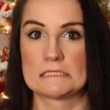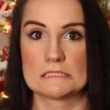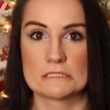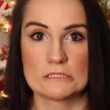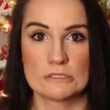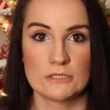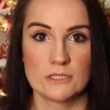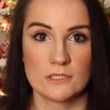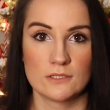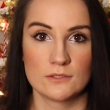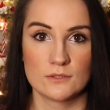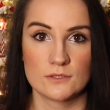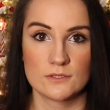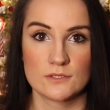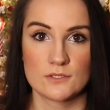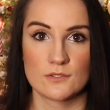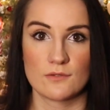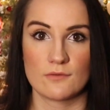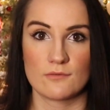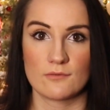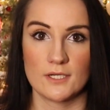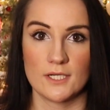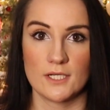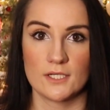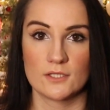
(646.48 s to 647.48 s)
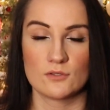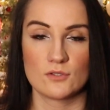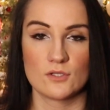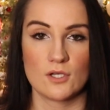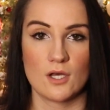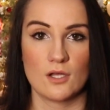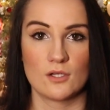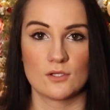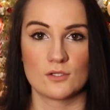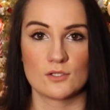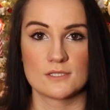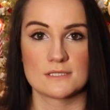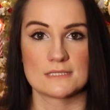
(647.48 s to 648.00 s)
$200 or $300.
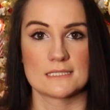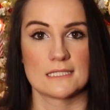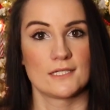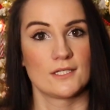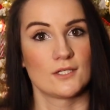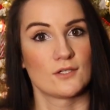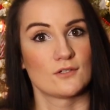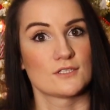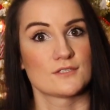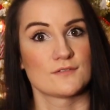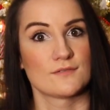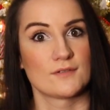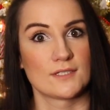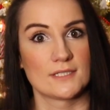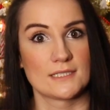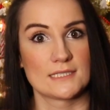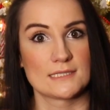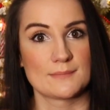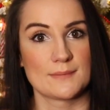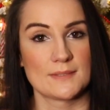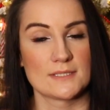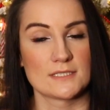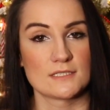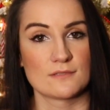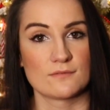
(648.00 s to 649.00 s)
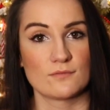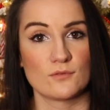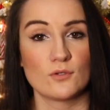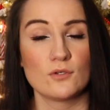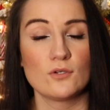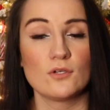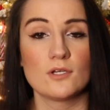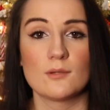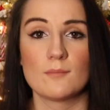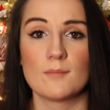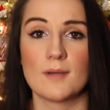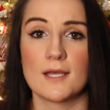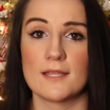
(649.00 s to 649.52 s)
I know it's very expensive. Or
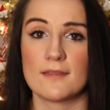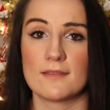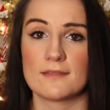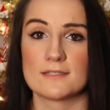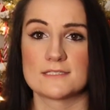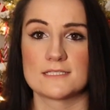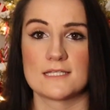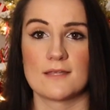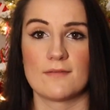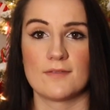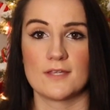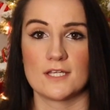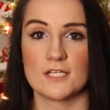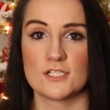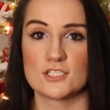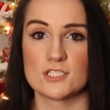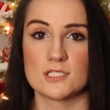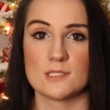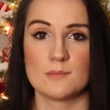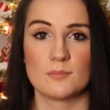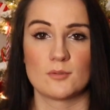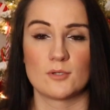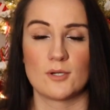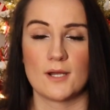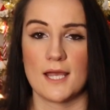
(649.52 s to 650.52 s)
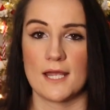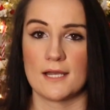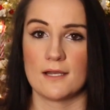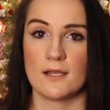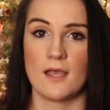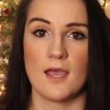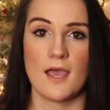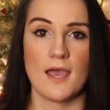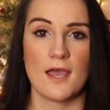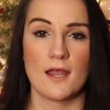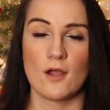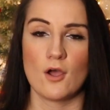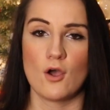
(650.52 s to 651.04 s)
you can buy something cheaper
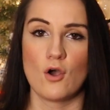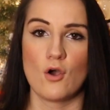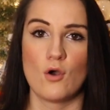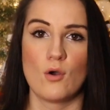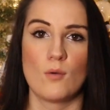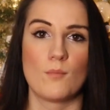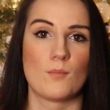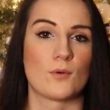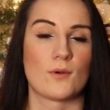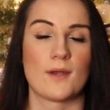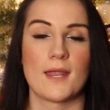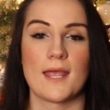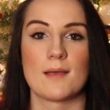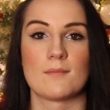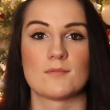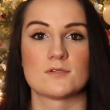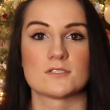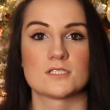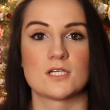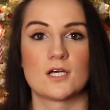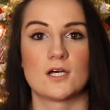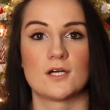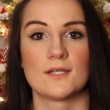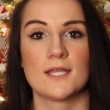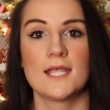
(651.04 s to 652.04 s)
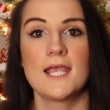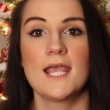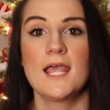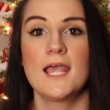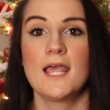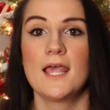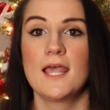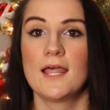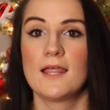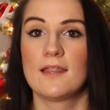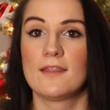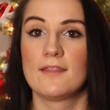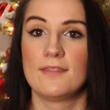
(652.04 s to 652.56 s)
at home or Amazon.
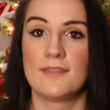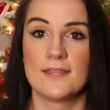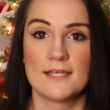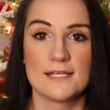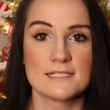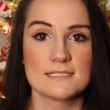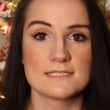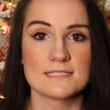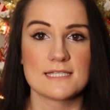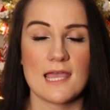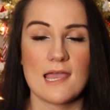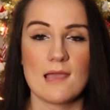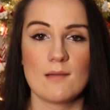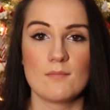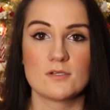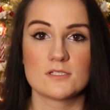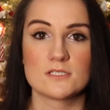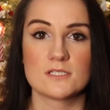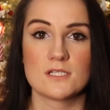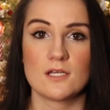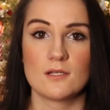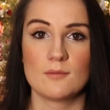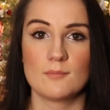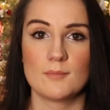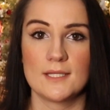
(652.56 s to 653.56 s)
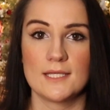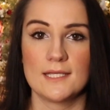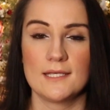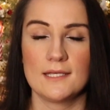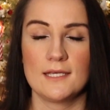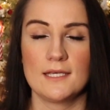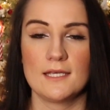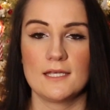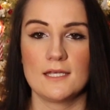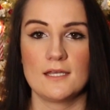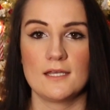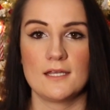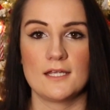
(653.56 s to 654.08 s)
This Amazon
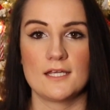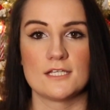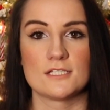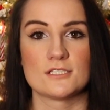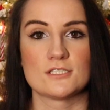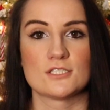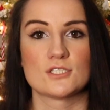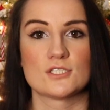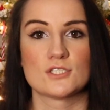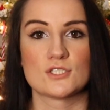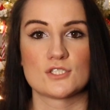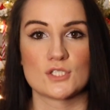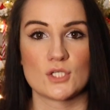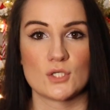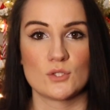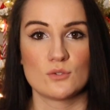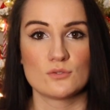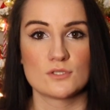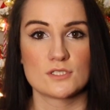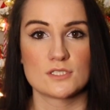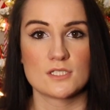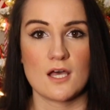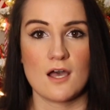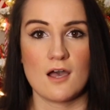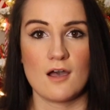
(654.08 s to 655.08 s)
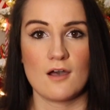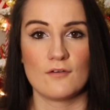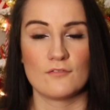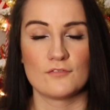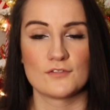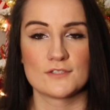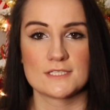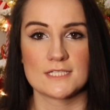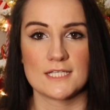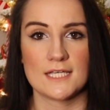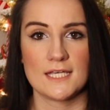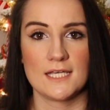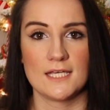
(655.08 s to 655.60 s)
blanket is so
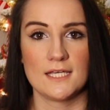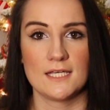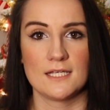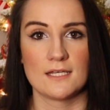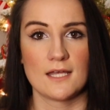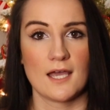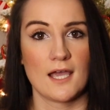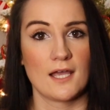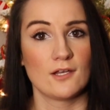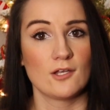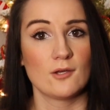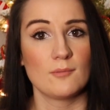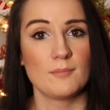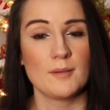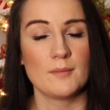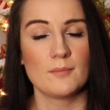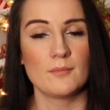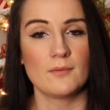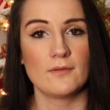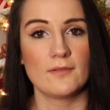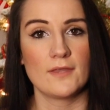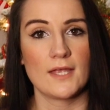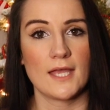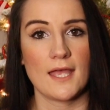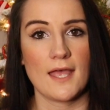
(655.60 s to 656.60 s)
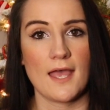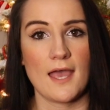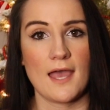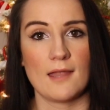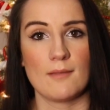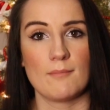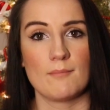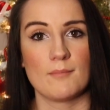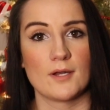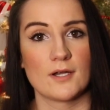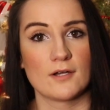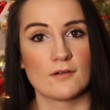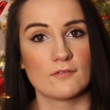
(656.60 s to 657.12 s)
soft, and I know people that
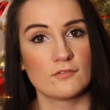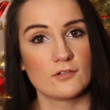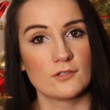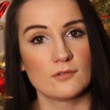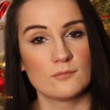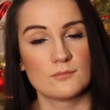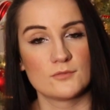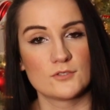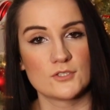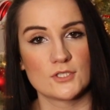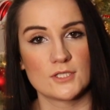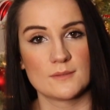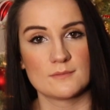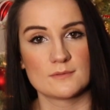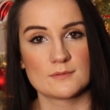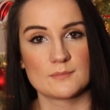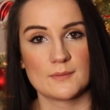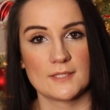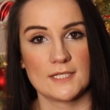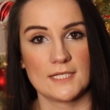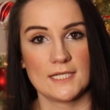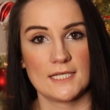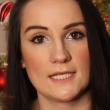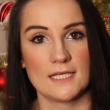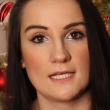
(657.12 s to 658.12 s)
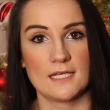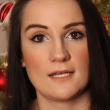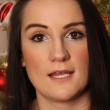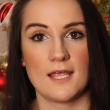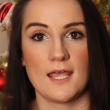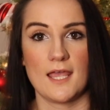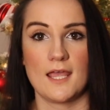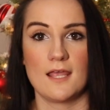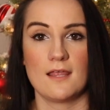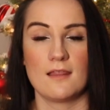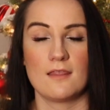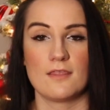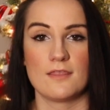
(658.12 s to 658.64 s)
had Barefoot Dreams blanket
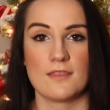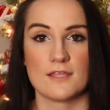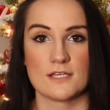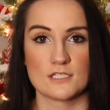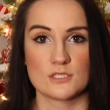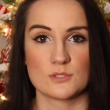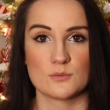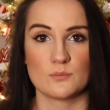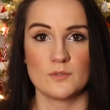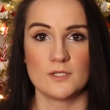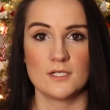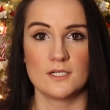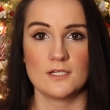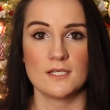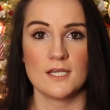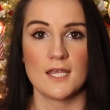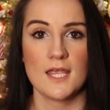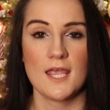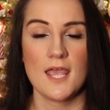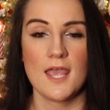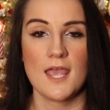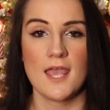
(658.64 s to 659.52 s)
and this one